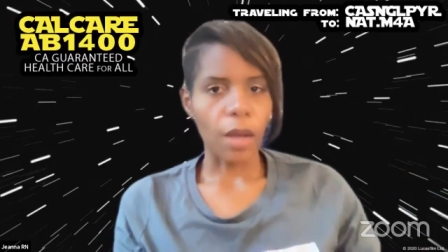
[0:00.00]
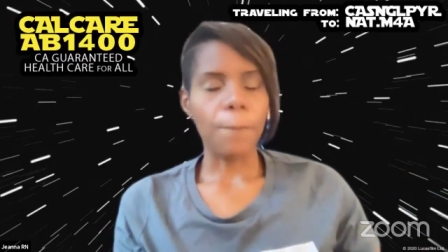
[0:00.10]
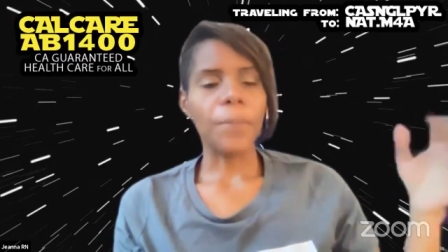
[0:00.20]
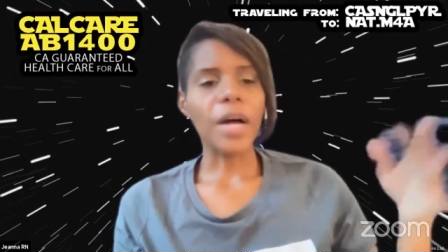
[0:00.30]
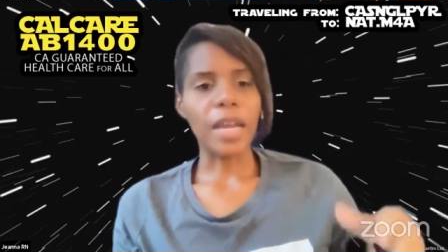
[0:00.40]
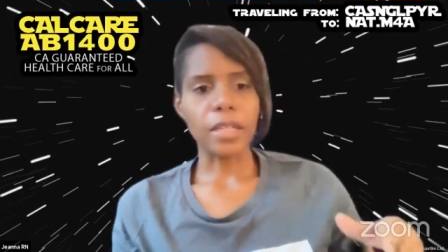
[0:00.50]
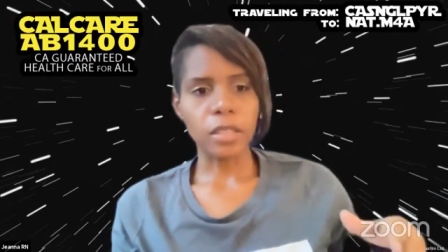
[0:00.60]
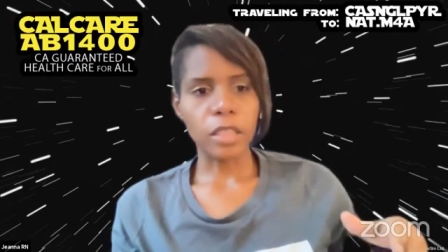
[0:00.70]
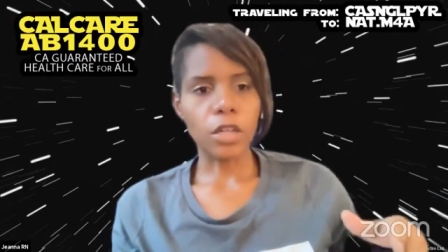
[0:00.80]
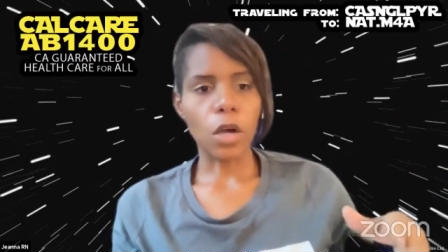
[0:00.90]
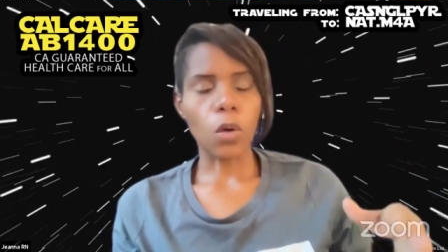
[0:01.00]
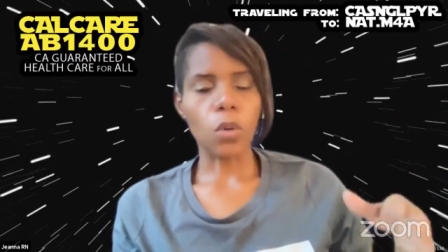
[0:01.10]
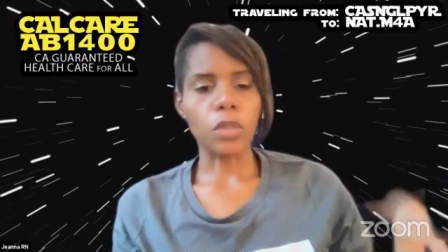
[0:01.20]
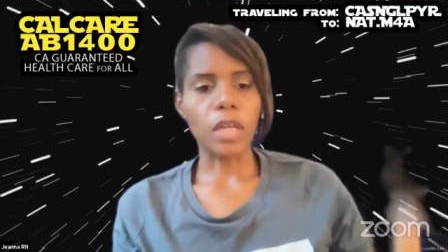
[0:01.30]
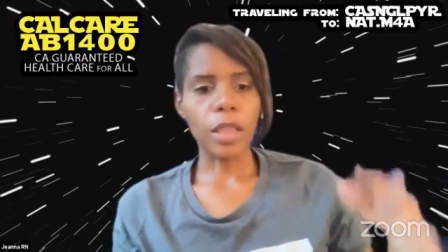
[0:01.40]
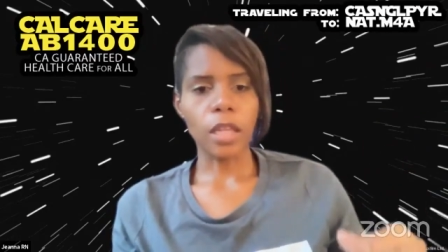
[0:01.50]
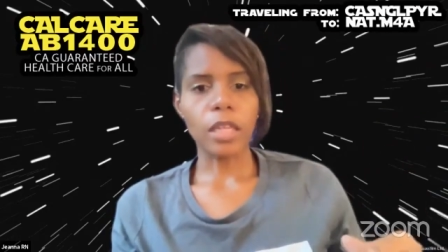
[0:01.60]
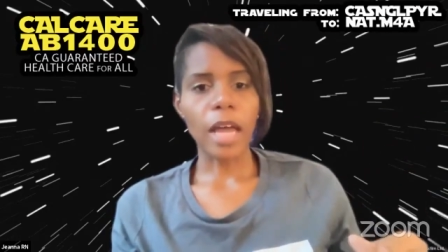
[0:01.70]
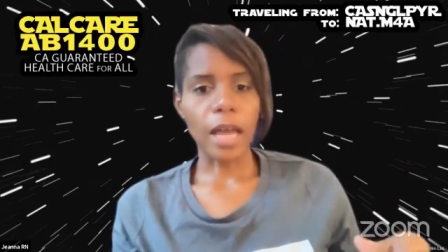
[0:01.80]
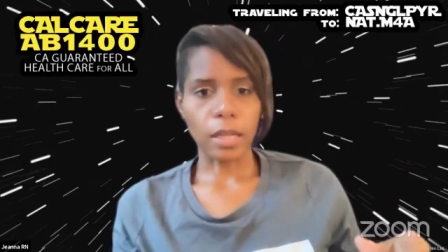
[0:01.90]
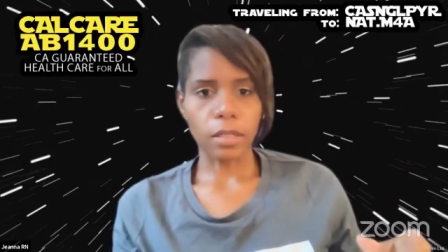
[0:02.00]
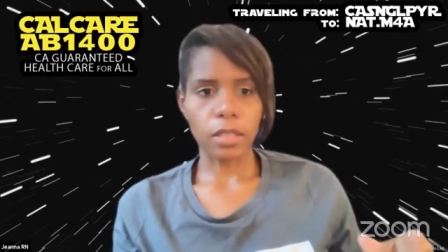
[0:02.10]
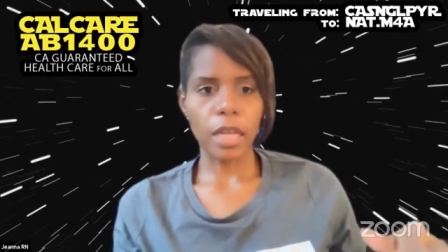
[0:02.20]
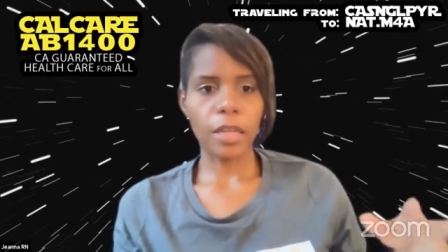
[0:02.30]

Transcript: But, nonetheless,